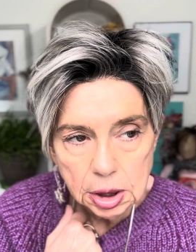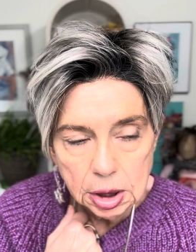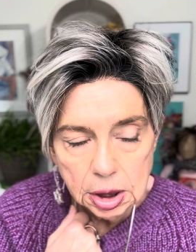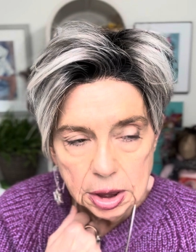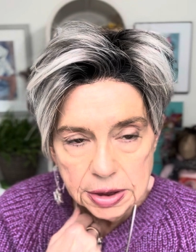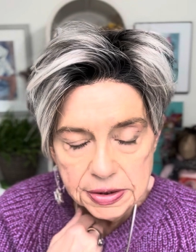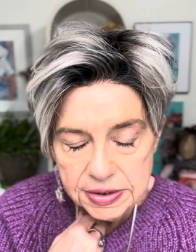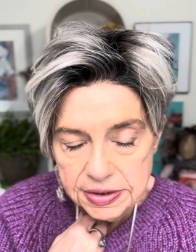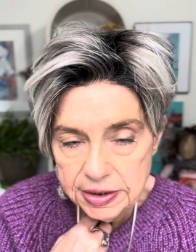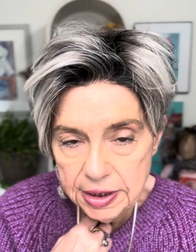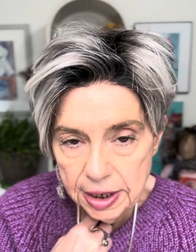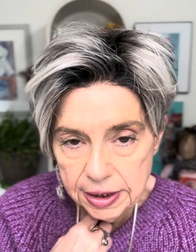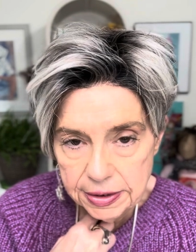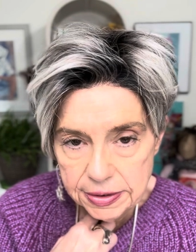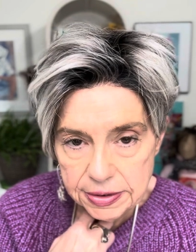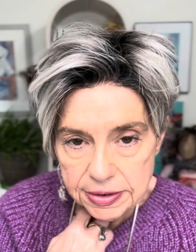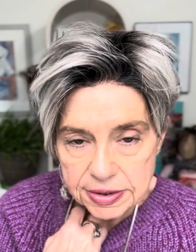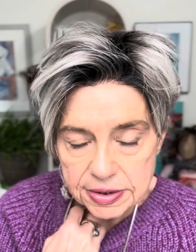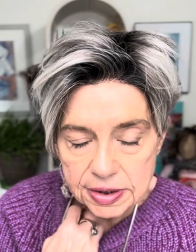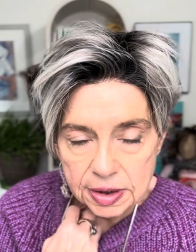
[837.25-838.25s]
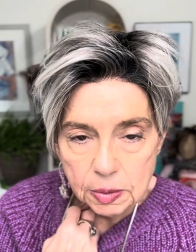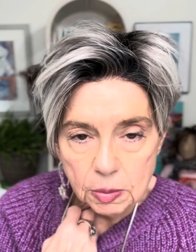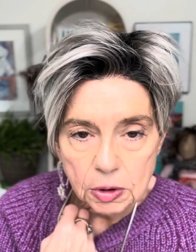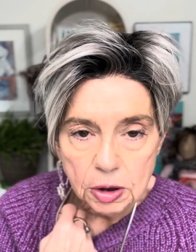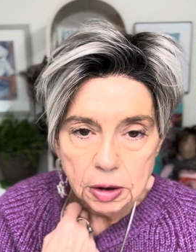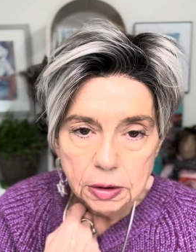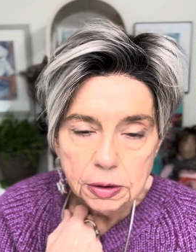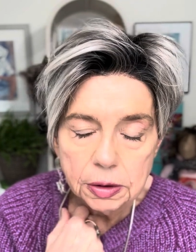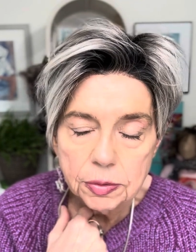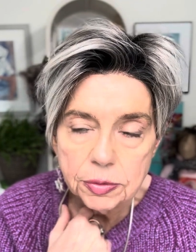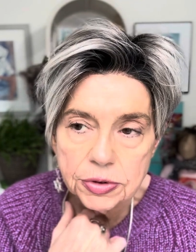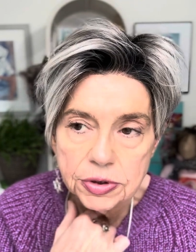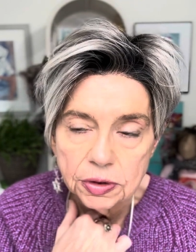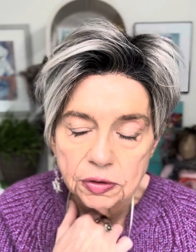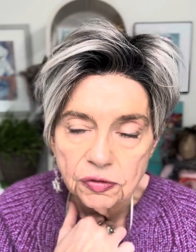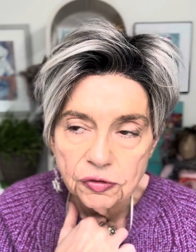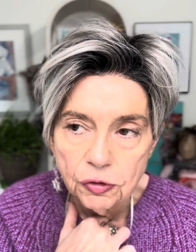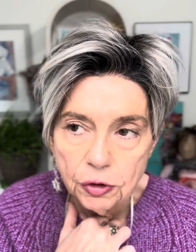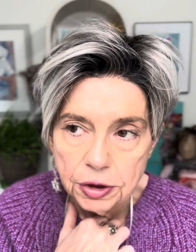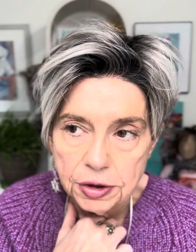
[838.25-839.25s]
is not in the same color. It was in
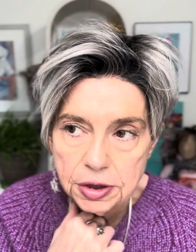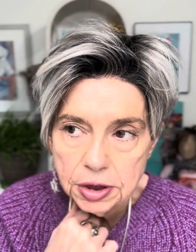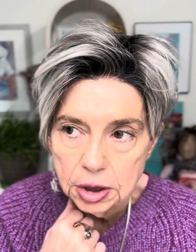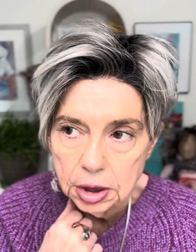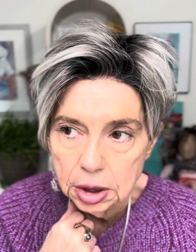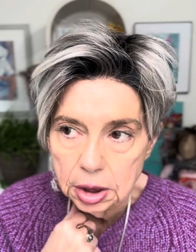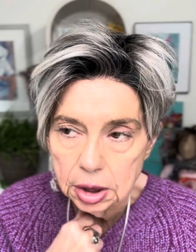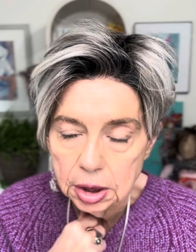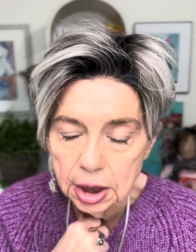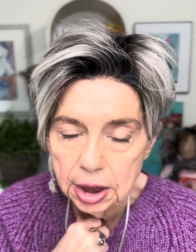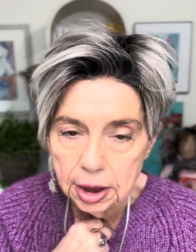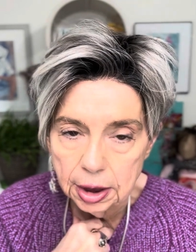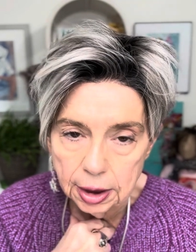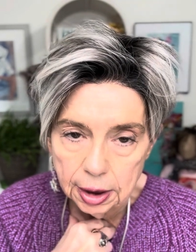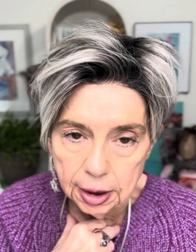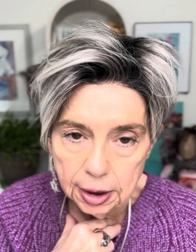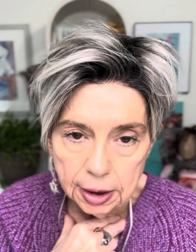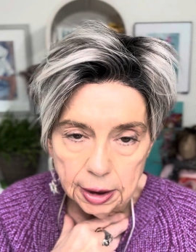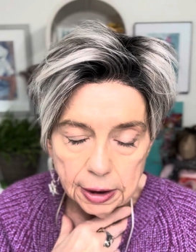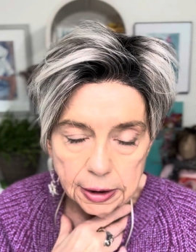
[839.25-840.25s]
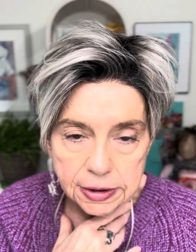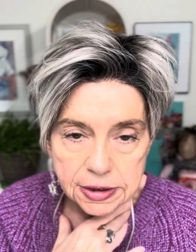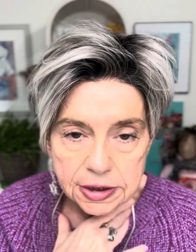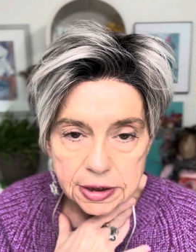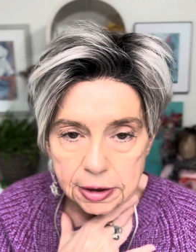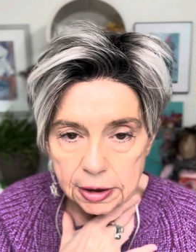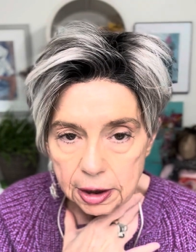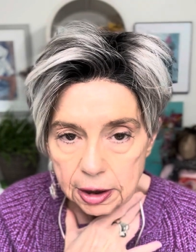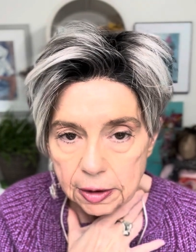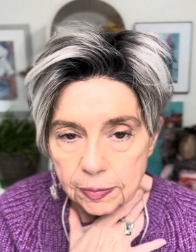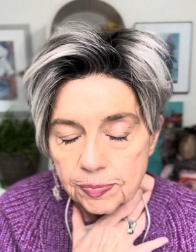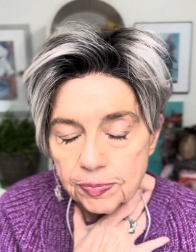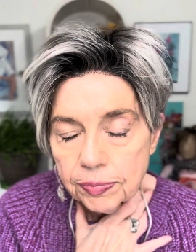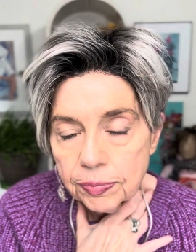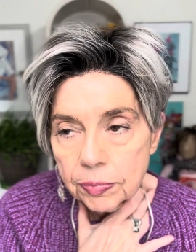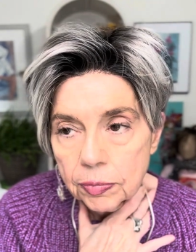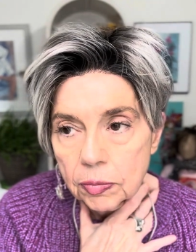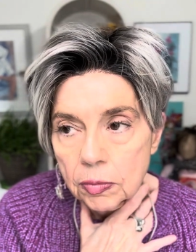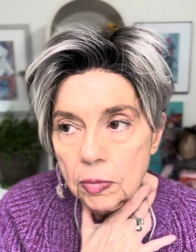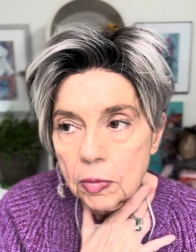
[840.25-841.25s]
1488 RT8.
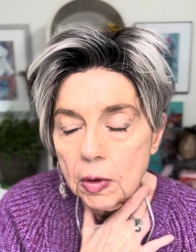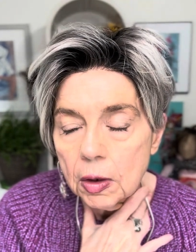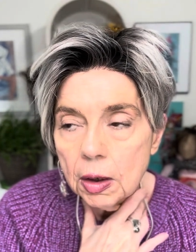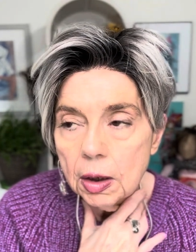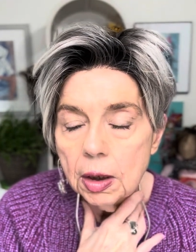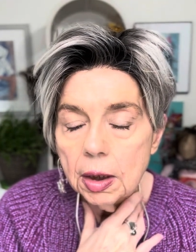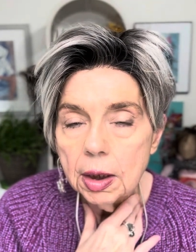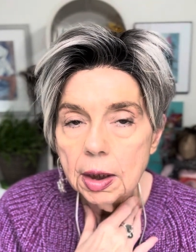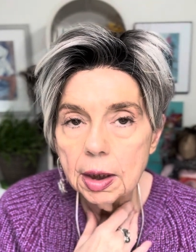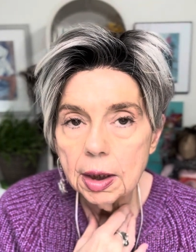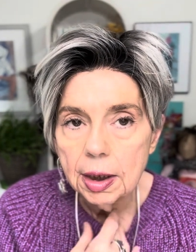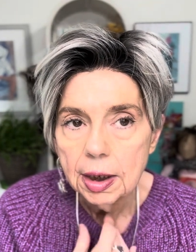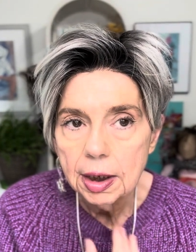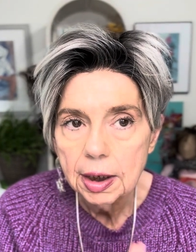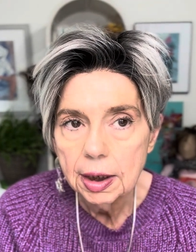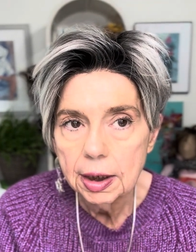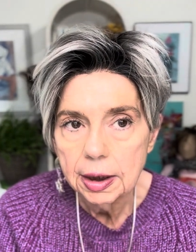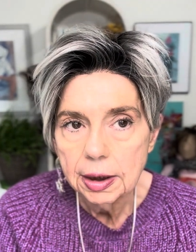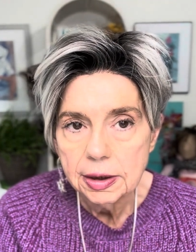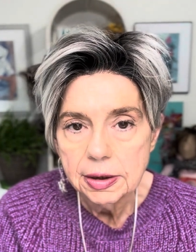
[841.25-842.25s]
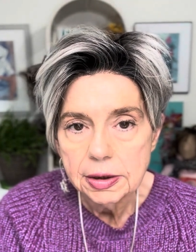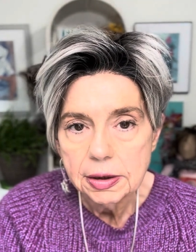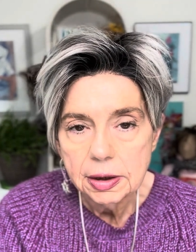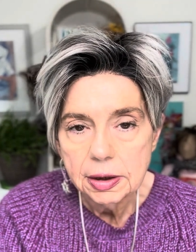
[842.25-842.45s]
And